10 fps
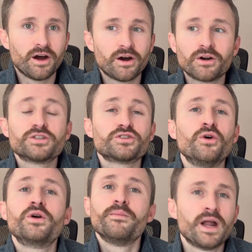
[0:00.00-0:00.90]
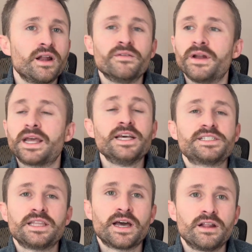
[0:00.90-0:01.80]
are so competitive, and I can't
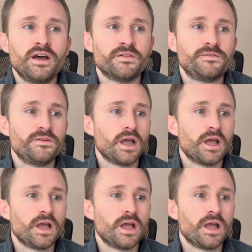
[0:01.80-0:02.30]
say that enough.